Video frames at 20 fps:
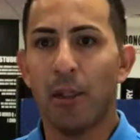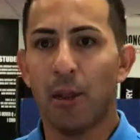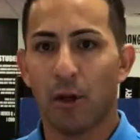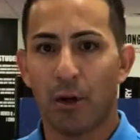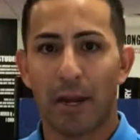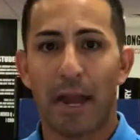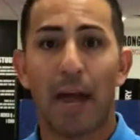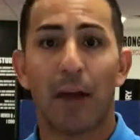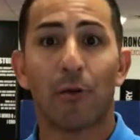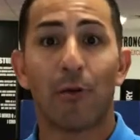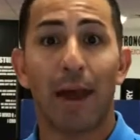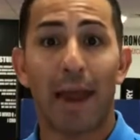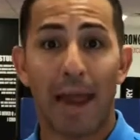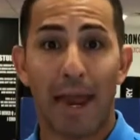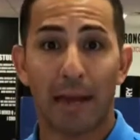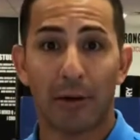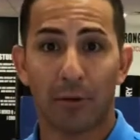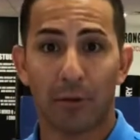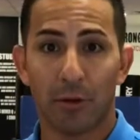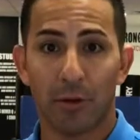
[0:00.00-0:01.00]
learn how to
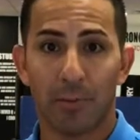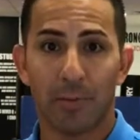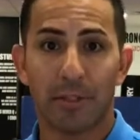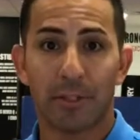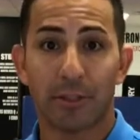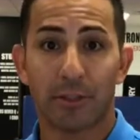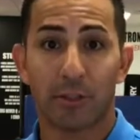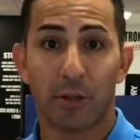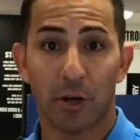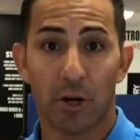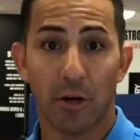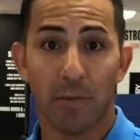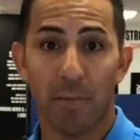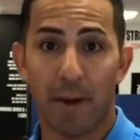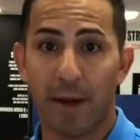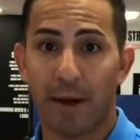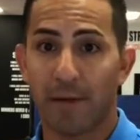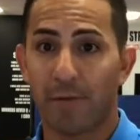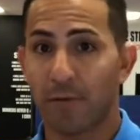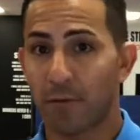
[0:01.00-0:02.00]
handle them and turn
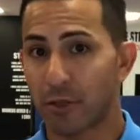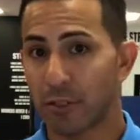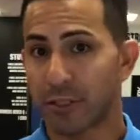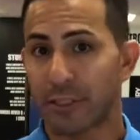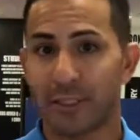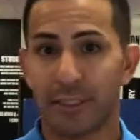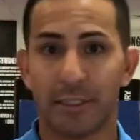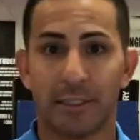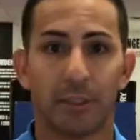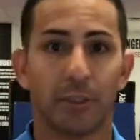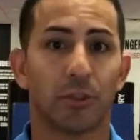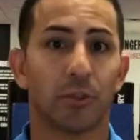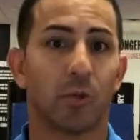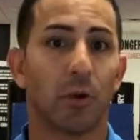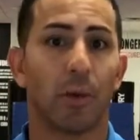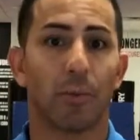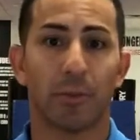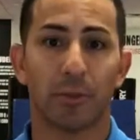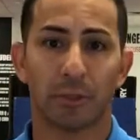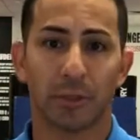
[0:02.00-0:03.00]
my adversities into
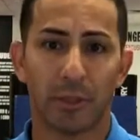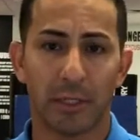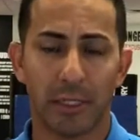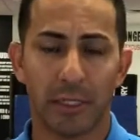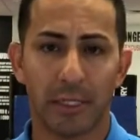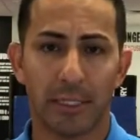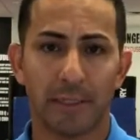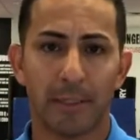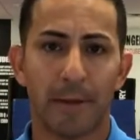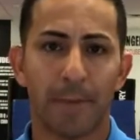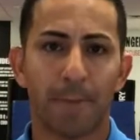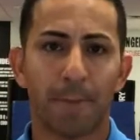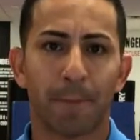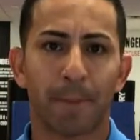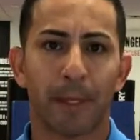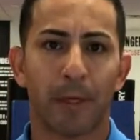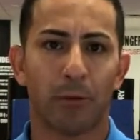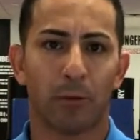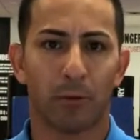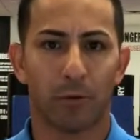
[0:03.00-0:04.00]
opportunities
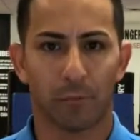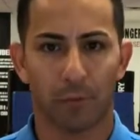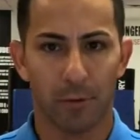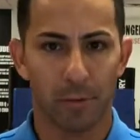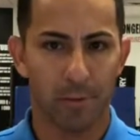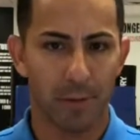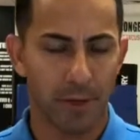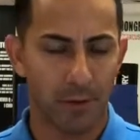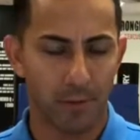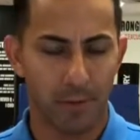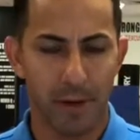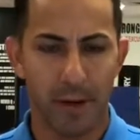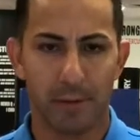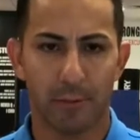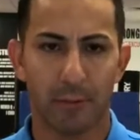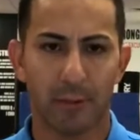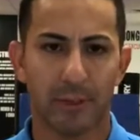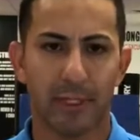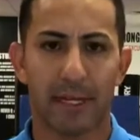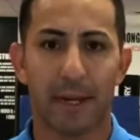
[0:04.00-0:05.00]
in order for me to be
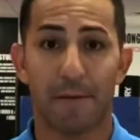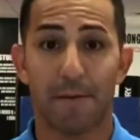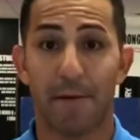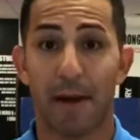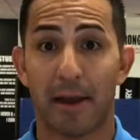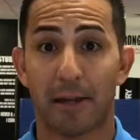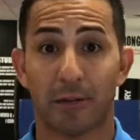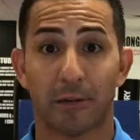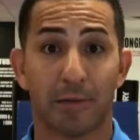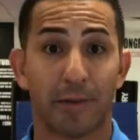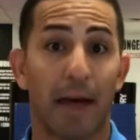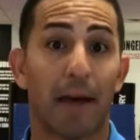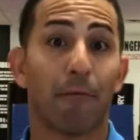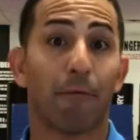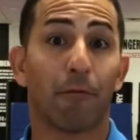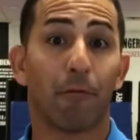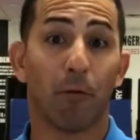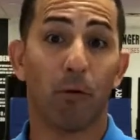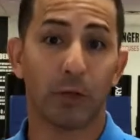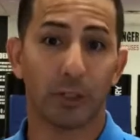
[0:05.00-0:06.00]
able to take advantage of that
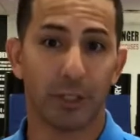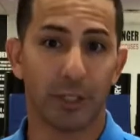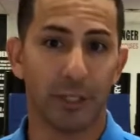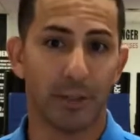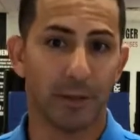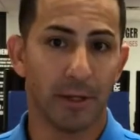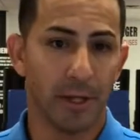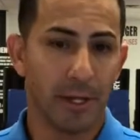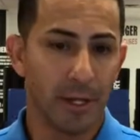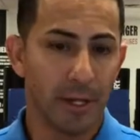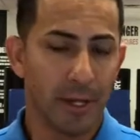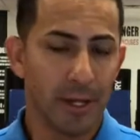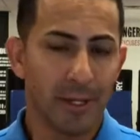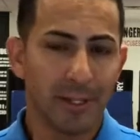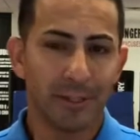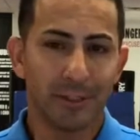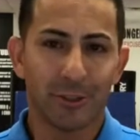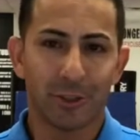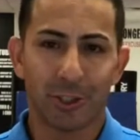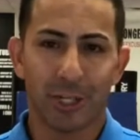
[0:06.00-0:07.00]
fortune.
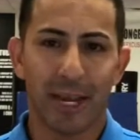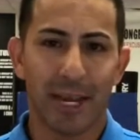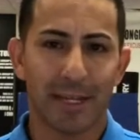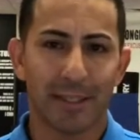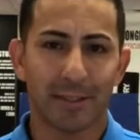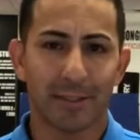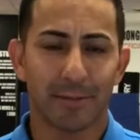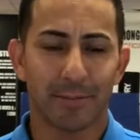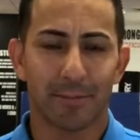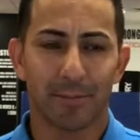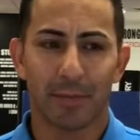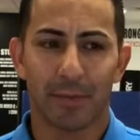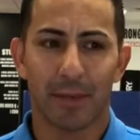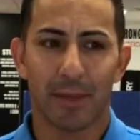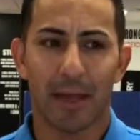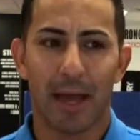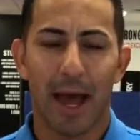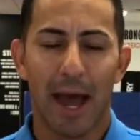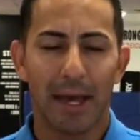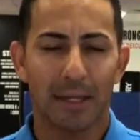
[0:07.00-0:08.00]
Chance,
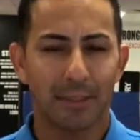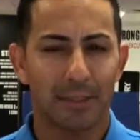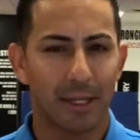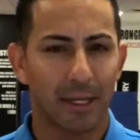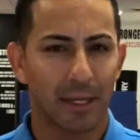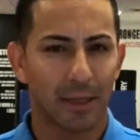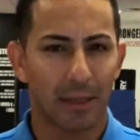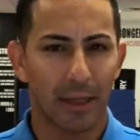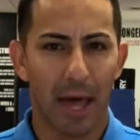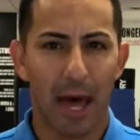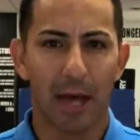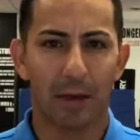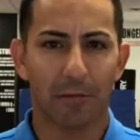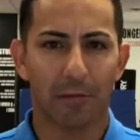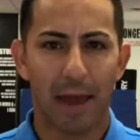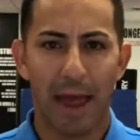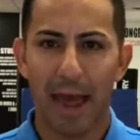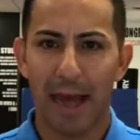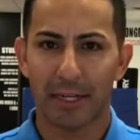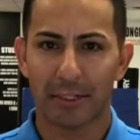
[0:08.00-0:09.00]
I take a lot
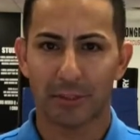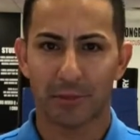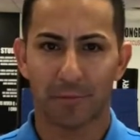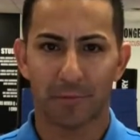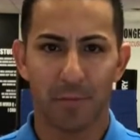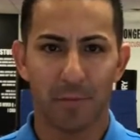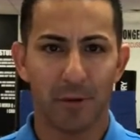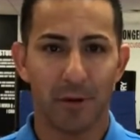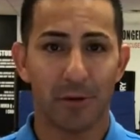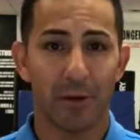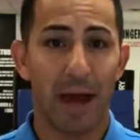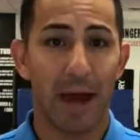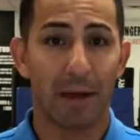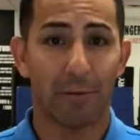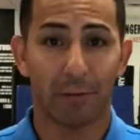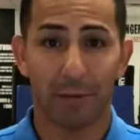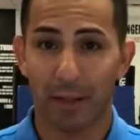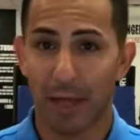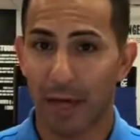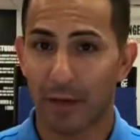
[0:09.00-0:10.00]
of action for me to
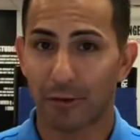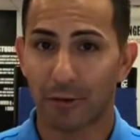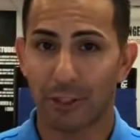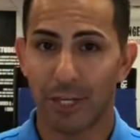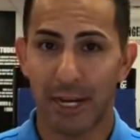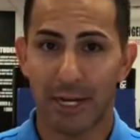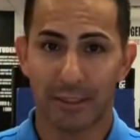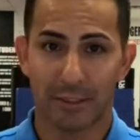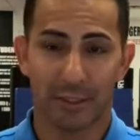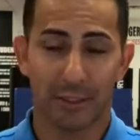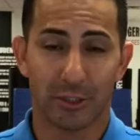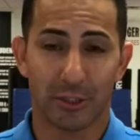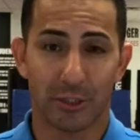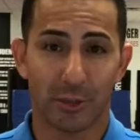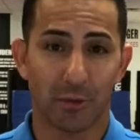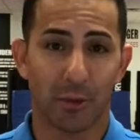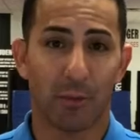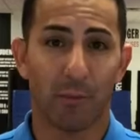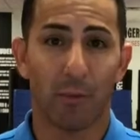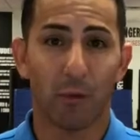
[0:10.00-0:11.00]
have a lot of chances.
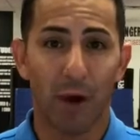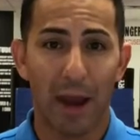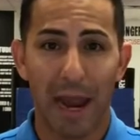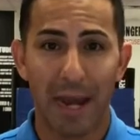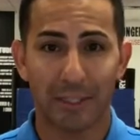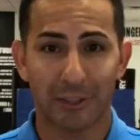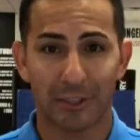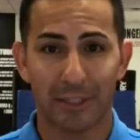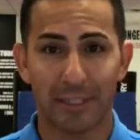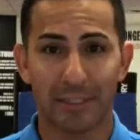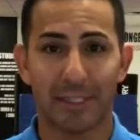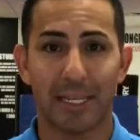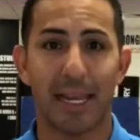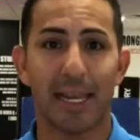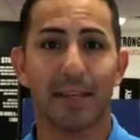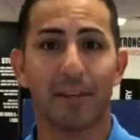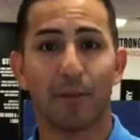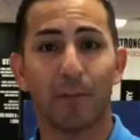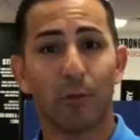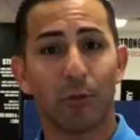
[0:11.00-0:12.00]
So the more action I
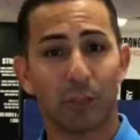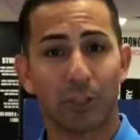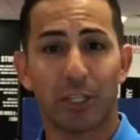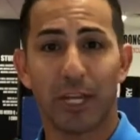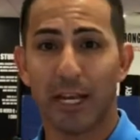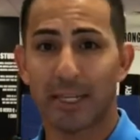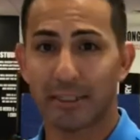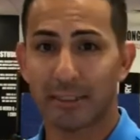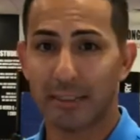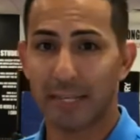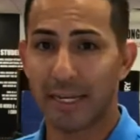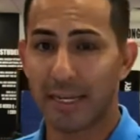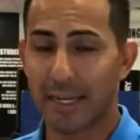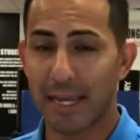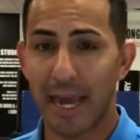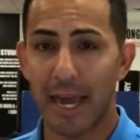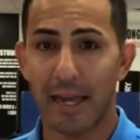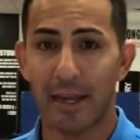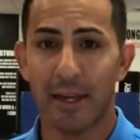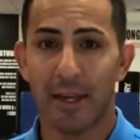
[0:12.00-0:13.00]
take, the more chances I
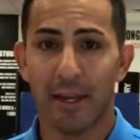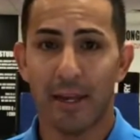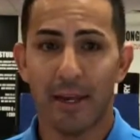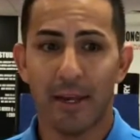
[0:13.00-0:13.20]
get